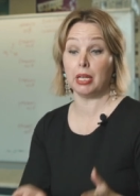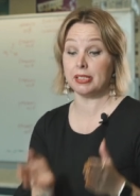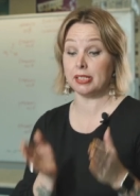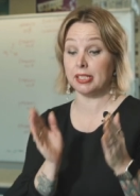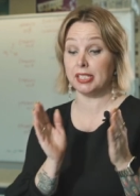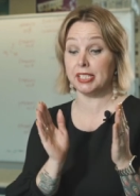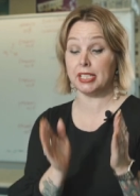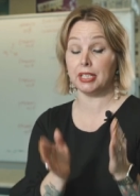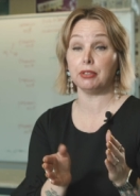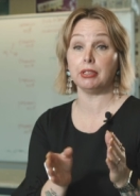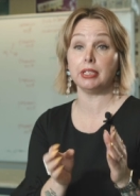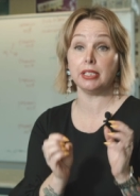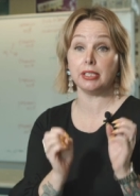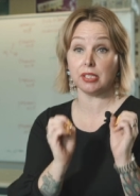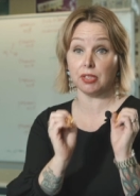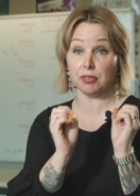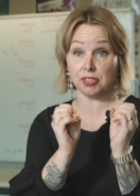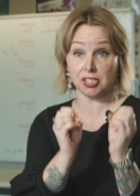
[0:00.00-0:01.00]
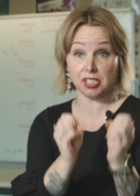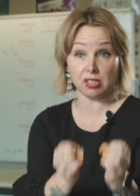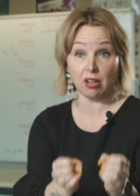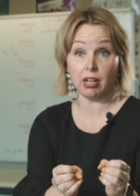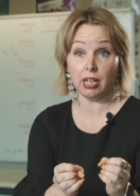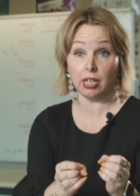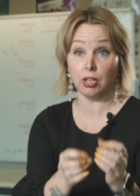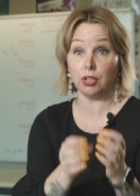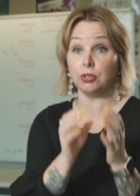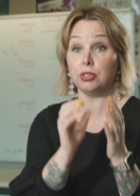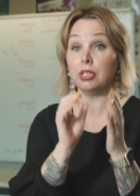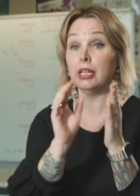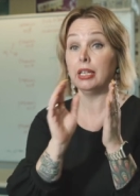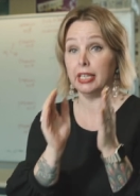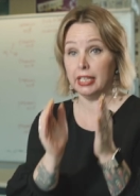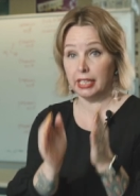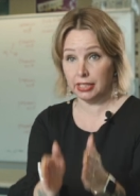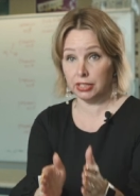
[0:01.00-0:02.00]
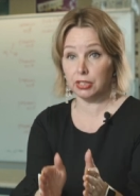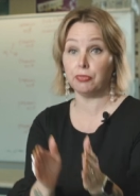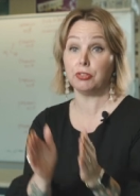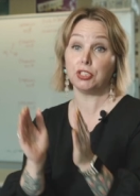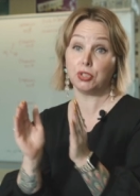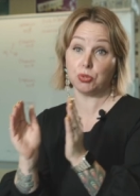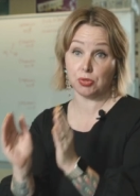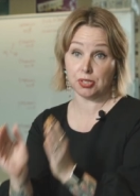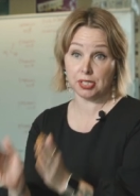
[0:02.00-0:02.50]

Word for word: as a series of siloed individual